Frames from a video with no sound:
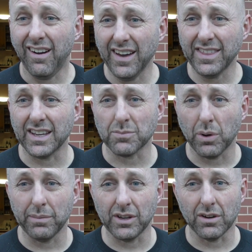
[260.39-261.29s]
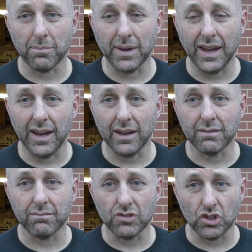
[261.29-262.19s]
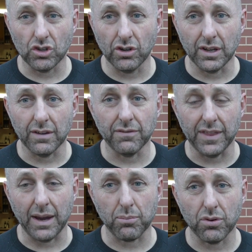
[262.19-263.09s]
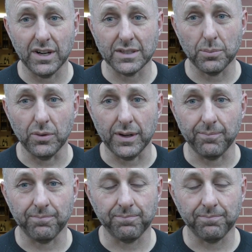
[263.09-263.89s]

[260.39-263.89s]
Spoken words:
I think it's probably not a bad shooter for that price point.